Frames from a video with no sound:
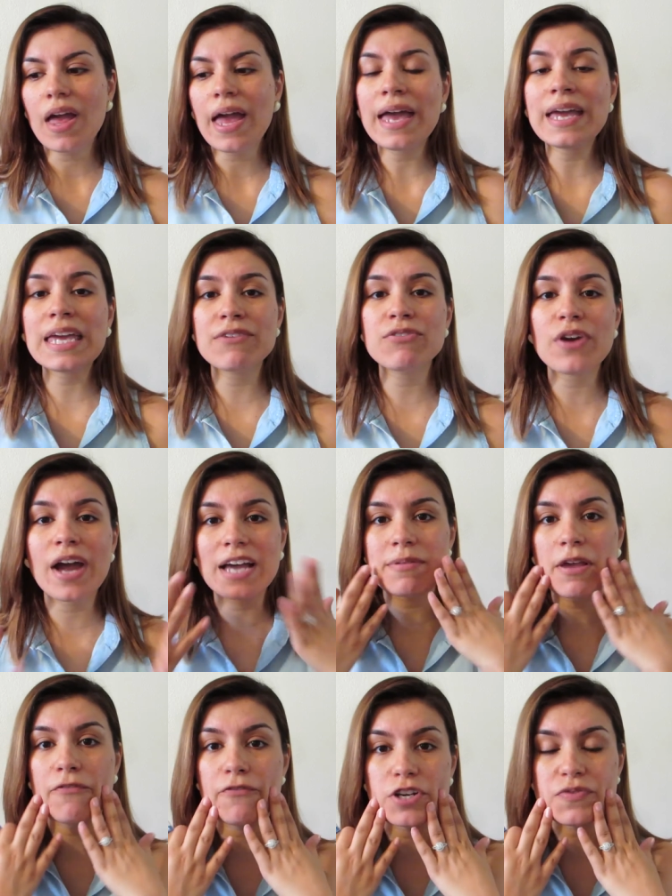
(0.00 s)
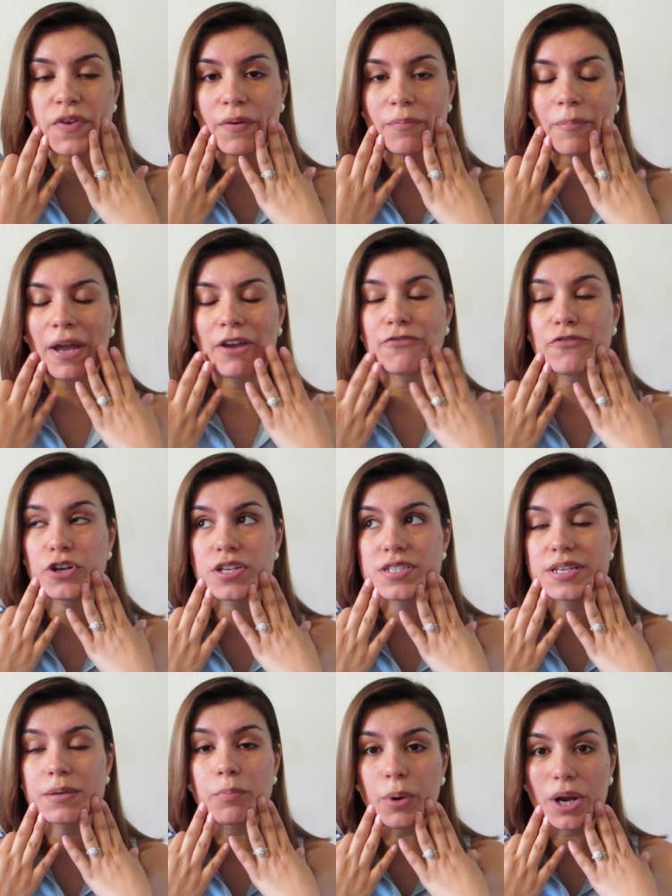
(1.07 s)
and give you guys my first my
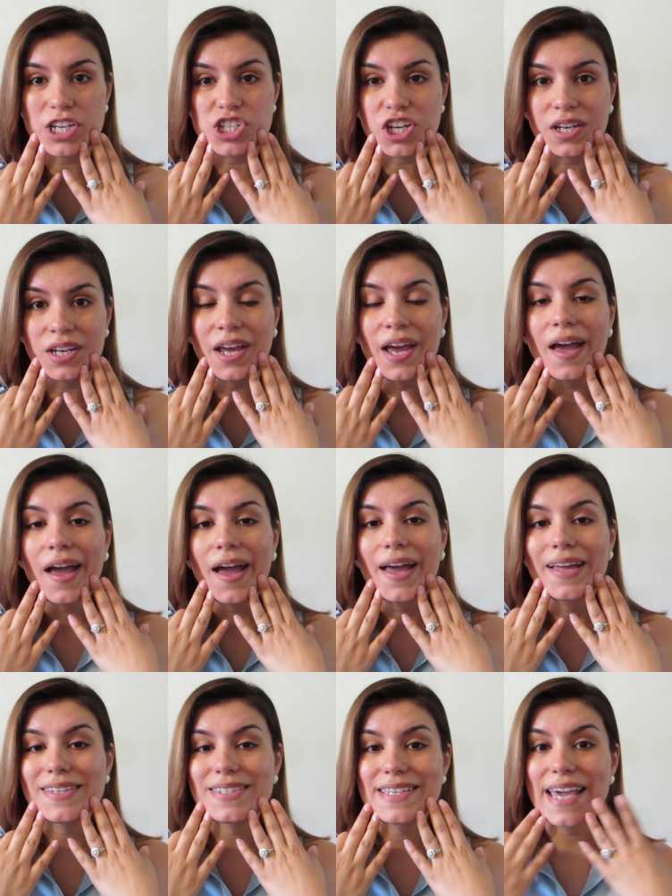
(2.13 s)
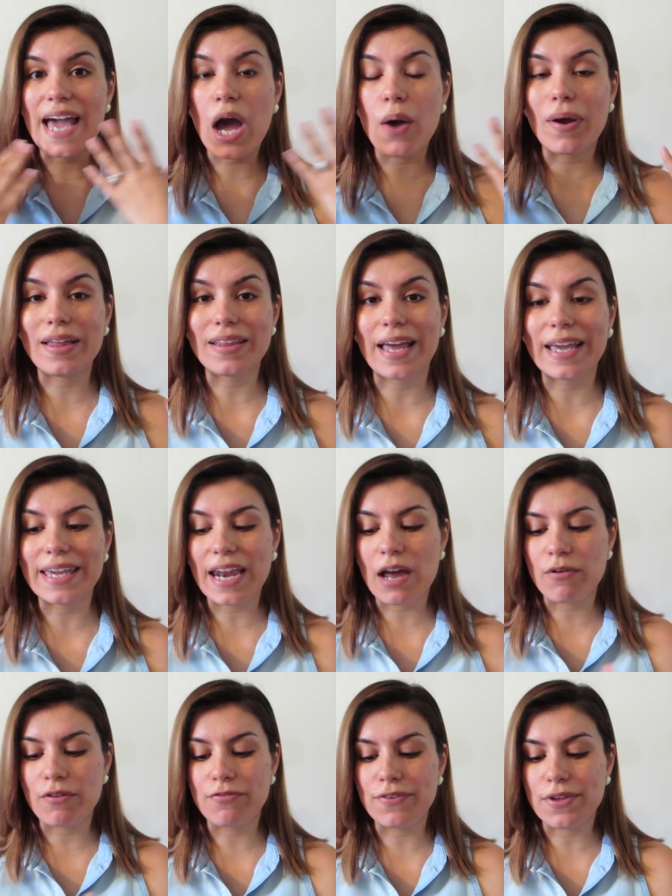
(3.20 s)
first impression and see how I like it,
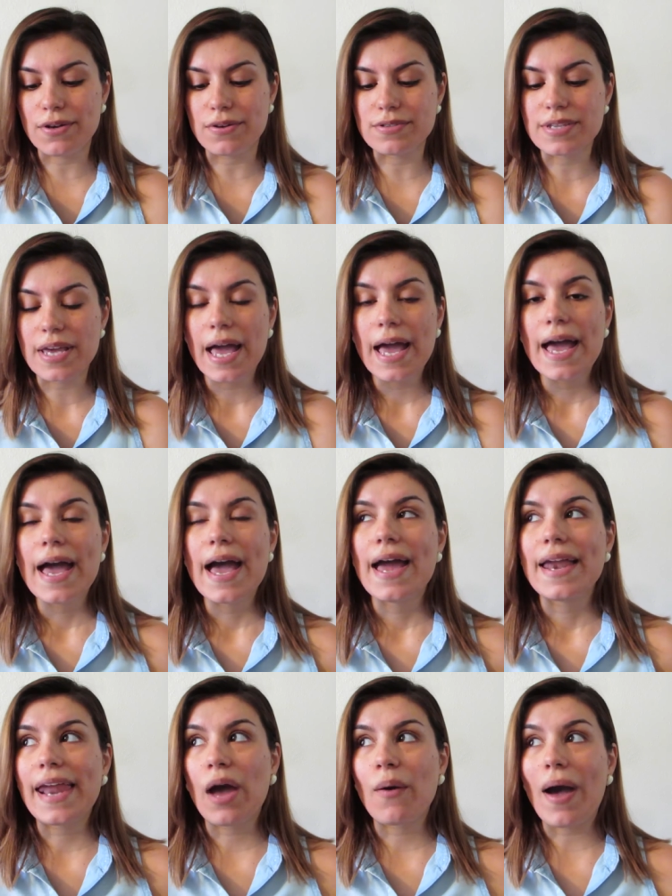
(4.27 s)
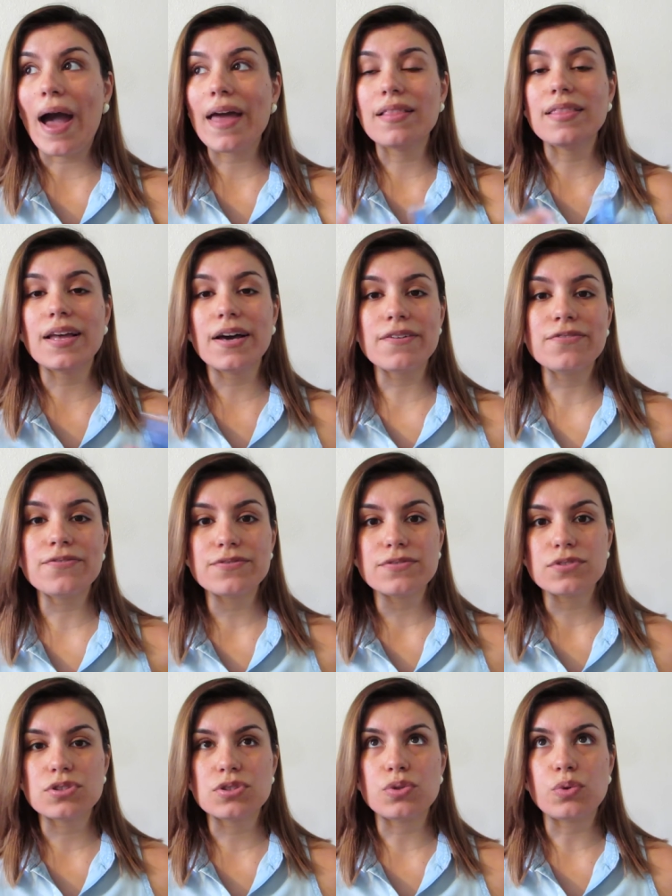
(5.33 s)
how it feels. Now, I love
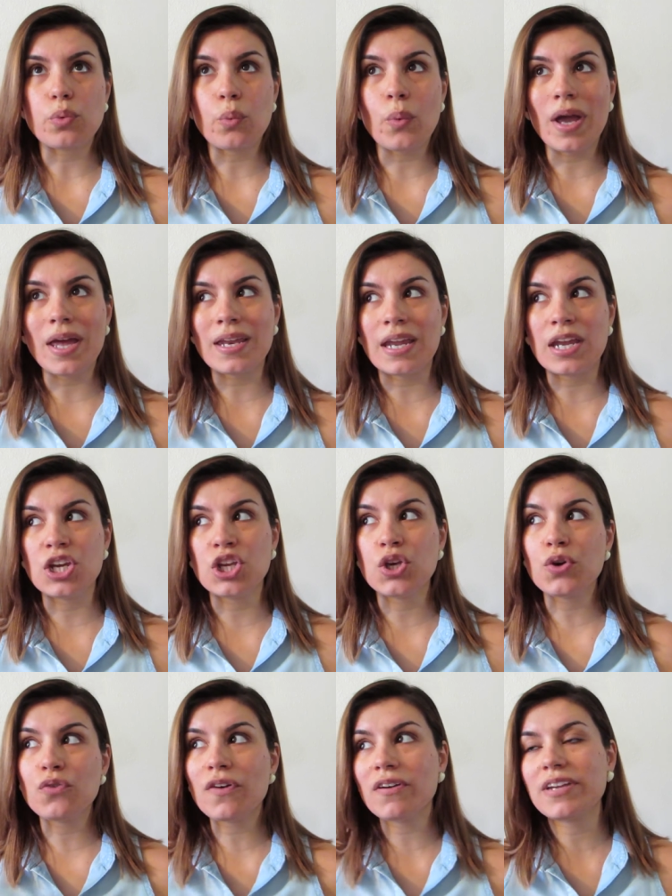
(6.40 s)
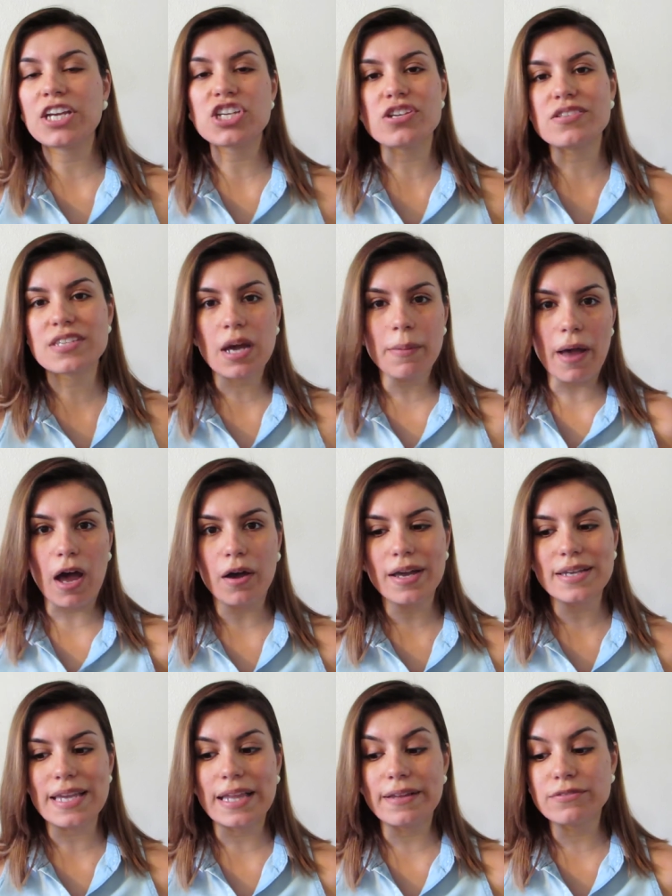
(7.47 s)
when new foundations come out
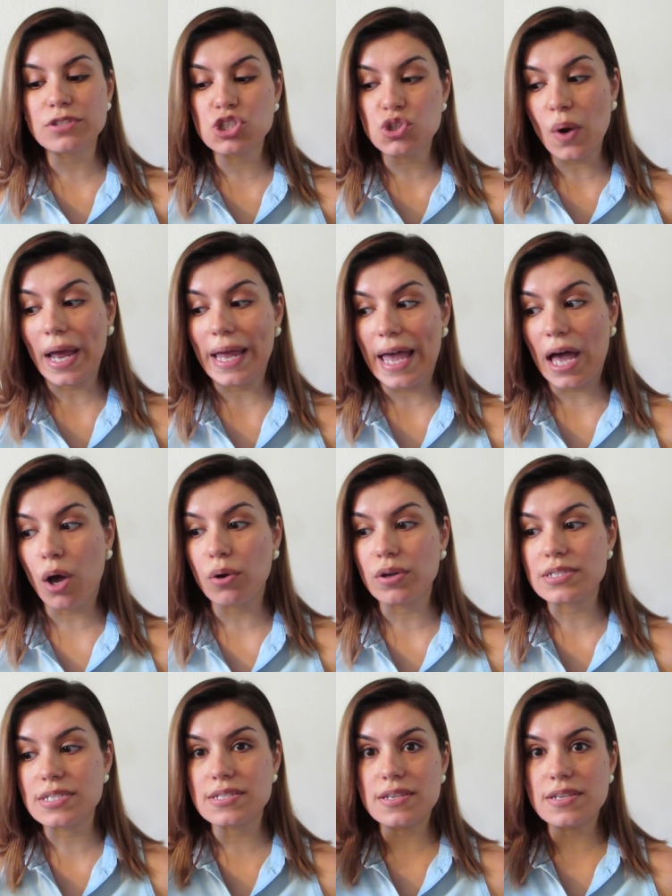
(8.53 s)
because I love to try out